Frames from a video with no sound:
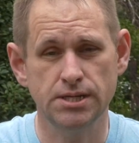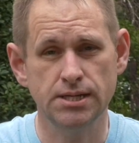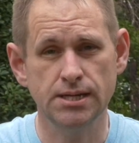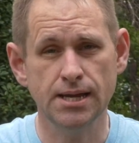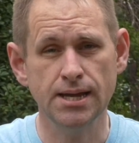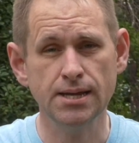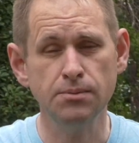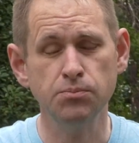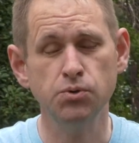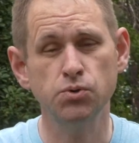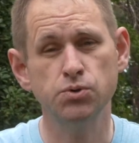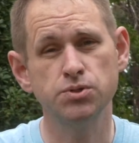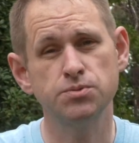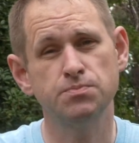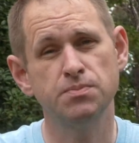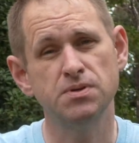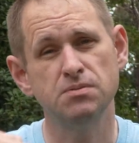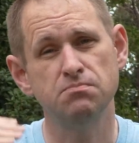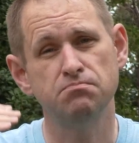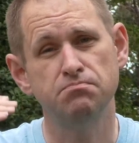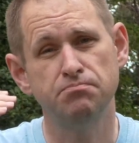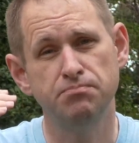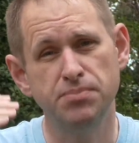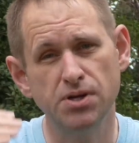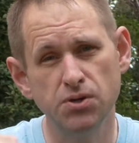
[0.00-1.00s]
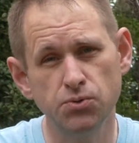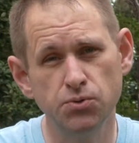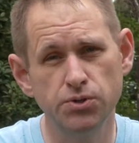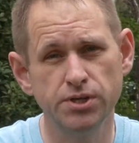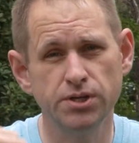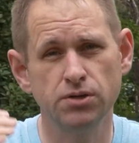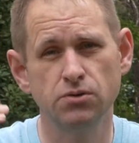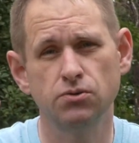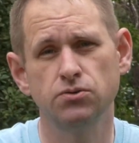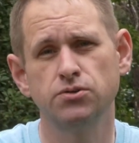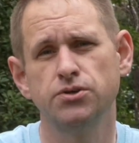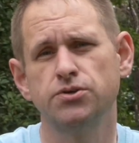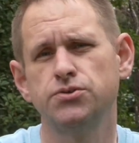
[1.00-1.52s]
and Apple has been
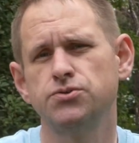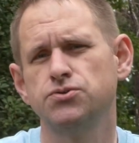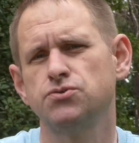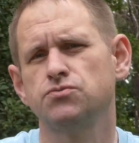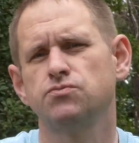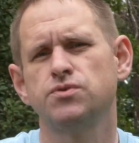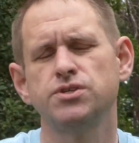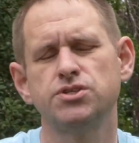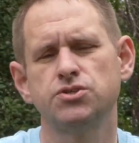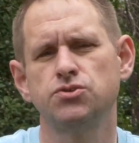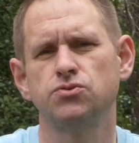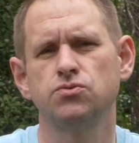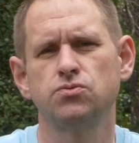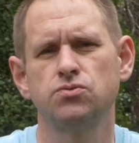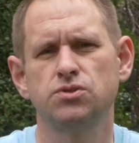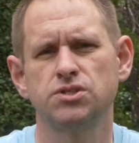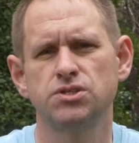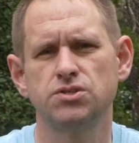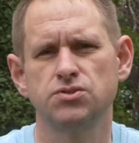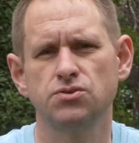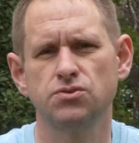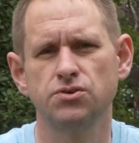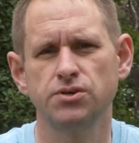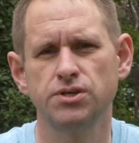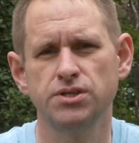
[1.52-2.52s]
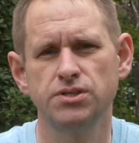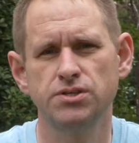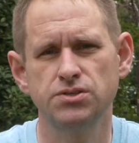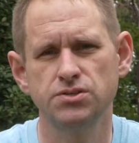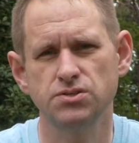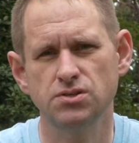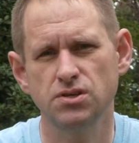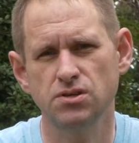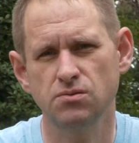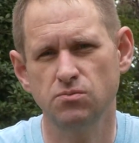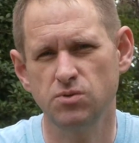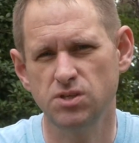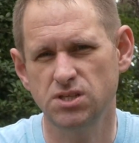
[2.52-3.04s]
building on those original
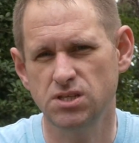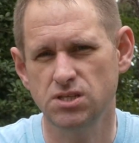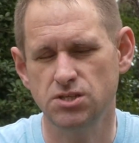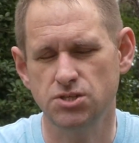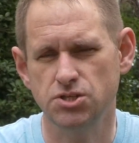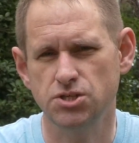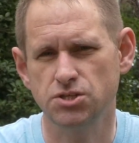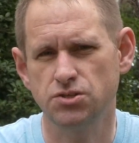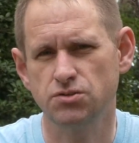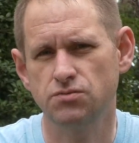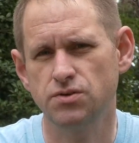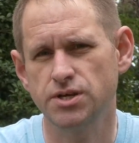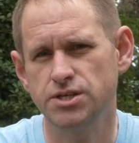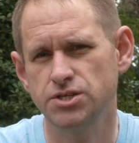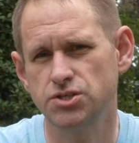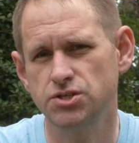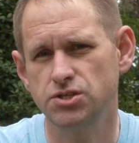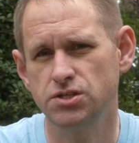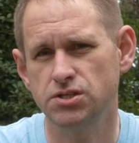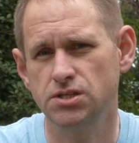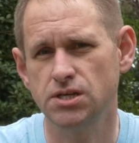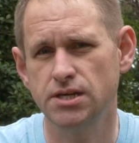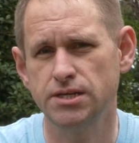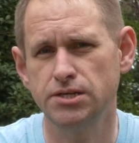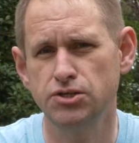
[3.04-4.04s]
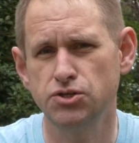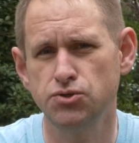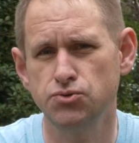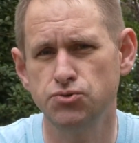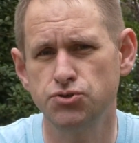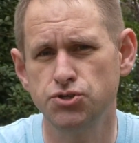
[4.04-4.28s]
designs with each iteration of their new